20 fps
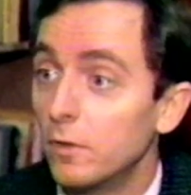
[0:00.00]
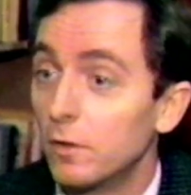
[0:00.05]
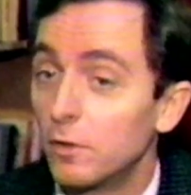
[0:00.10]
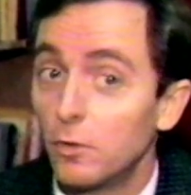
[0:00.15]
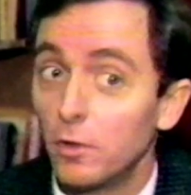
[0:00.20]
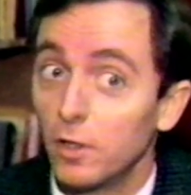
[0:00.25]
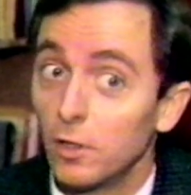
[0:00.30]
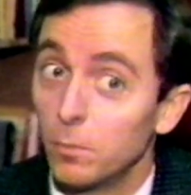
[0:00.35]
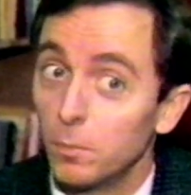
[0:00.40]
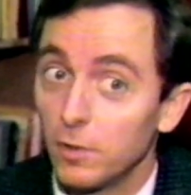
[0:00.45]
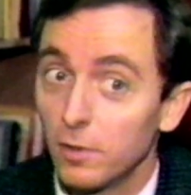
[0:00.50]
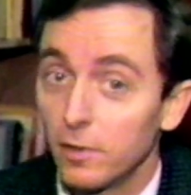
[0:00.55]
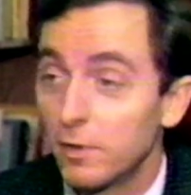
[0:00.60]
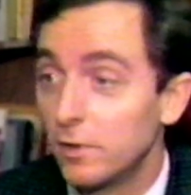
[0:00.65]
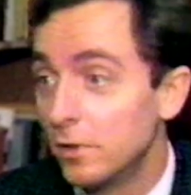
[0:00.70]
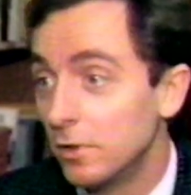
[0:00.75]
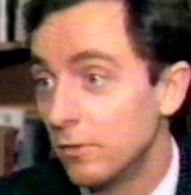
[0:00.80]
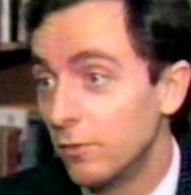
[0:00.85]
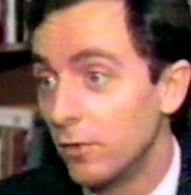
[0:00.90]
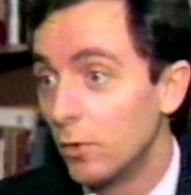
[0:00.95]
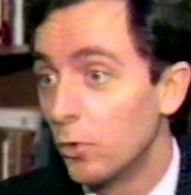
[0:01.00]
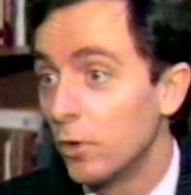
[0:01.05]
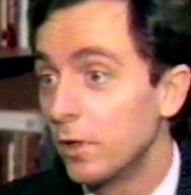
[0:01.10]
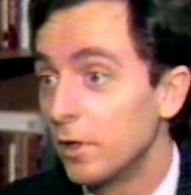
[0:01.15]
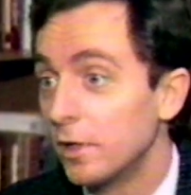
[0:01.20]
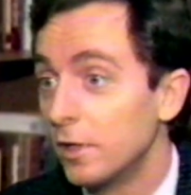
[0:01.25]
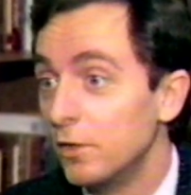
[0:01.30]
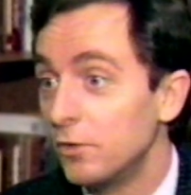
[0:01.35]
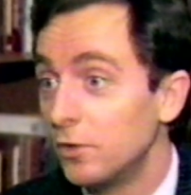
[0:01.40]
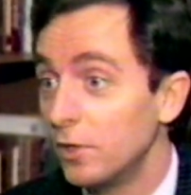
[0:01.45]
the credibility of the
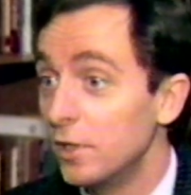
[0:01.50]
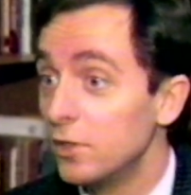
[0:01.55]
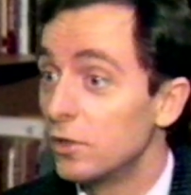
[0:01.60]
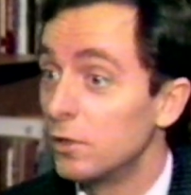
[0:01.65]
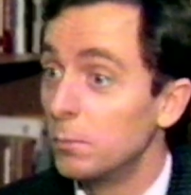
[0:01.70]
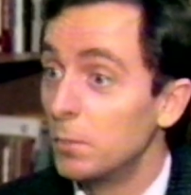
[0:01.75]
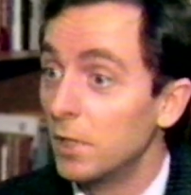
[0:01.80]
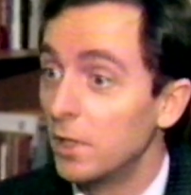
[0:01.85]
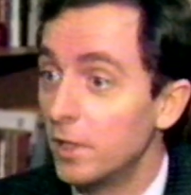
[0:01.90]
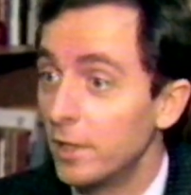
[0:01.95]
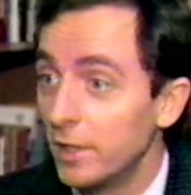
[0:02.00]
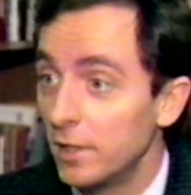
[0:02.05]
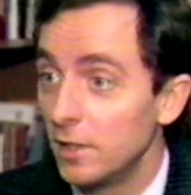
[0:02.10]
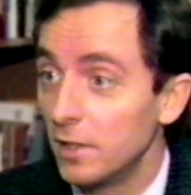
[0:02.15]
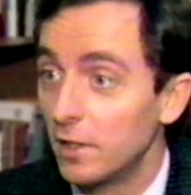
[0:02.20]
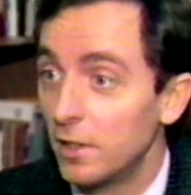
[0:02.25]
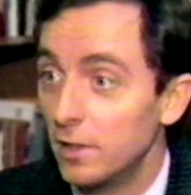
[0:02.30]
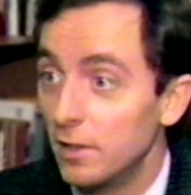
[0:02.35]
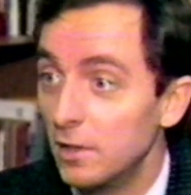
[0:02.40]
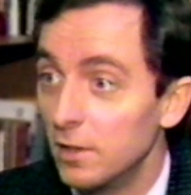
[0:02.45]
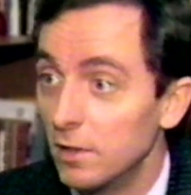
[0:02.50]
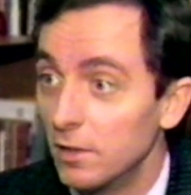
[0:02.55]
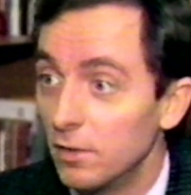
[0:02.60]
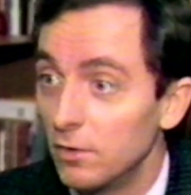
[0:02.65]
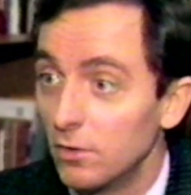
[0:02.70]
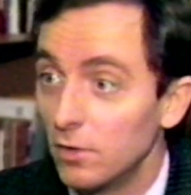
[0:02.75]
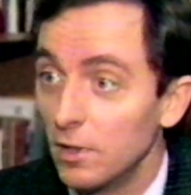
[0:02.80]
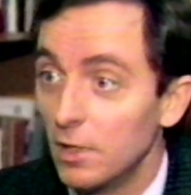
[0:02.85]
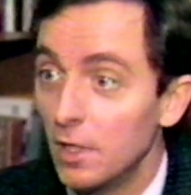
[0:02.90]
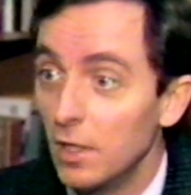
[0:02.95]
organization behind the
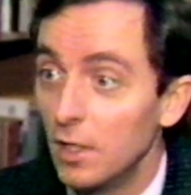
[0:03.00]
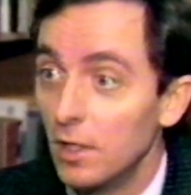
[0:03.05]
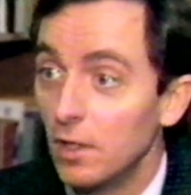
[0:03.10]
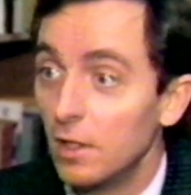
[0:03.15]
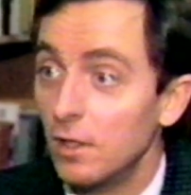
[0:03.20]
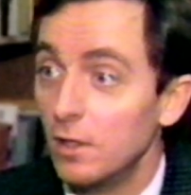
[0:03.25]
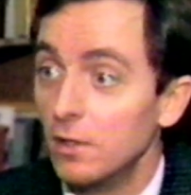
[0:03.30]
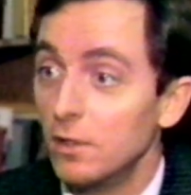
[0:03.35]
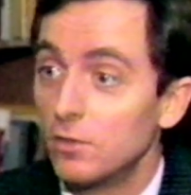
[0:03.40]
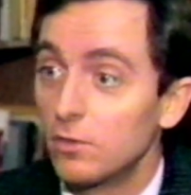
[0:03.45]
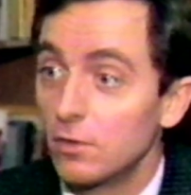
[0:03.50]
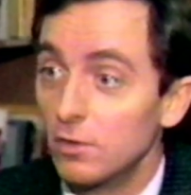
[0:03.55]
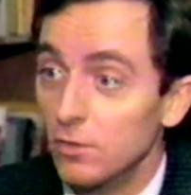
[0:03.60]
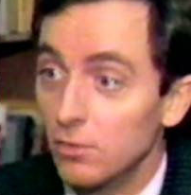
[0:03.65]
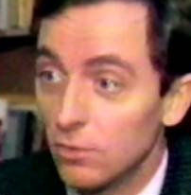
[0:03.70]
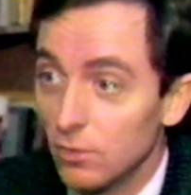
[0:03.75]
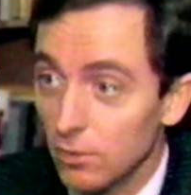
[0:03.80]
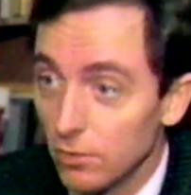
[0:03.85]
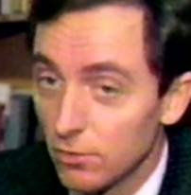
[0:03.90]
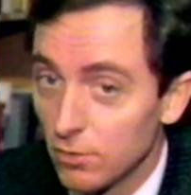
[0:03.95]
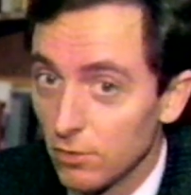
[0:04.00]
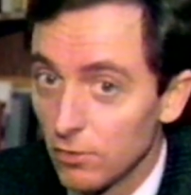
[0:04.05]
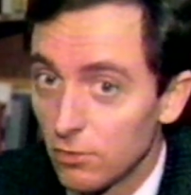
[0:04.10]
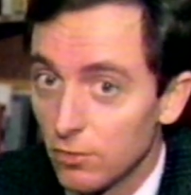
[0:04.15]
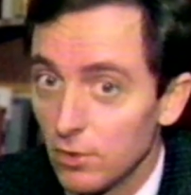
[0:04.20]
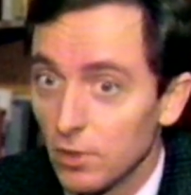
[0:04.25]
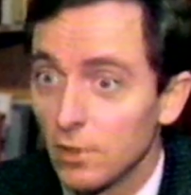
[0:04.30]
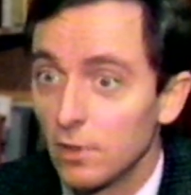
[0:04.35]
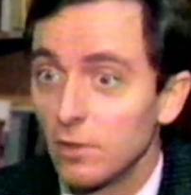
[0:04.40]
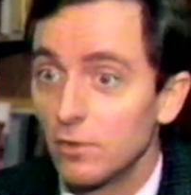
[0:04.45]
ideas and its
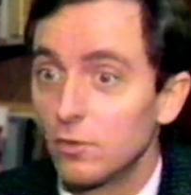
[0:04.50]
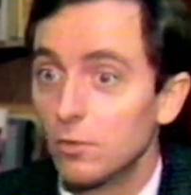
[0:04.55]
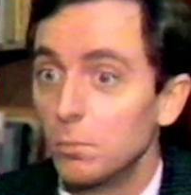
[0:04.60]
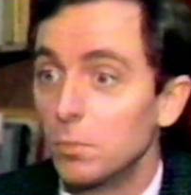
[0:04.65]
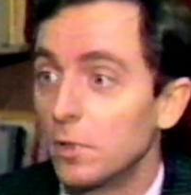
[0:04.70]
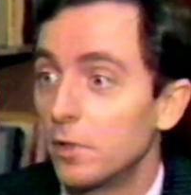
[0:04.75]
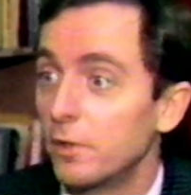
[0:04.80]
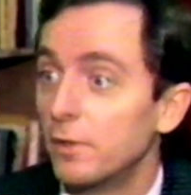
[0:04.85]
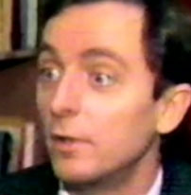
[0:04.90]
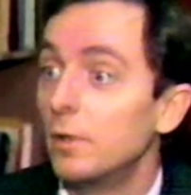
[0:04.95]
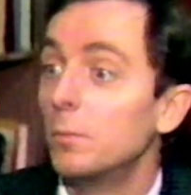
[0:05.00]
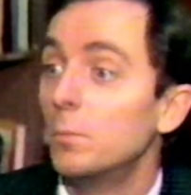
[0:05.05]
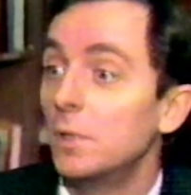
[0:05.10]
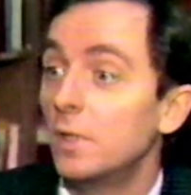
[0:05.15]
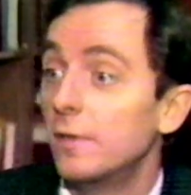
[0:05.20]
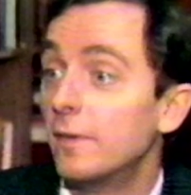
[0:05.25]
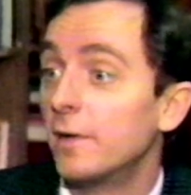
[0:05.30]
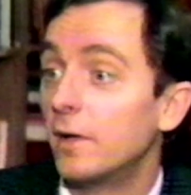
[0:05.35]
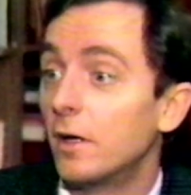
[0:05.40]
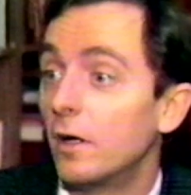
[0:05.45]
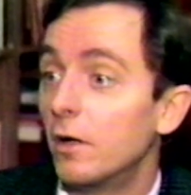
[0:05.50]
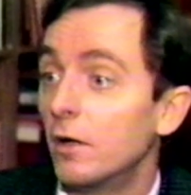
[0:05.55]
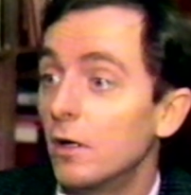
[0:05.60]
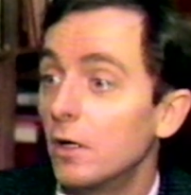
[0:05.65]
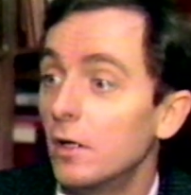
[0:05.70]
consistency and its ability to be there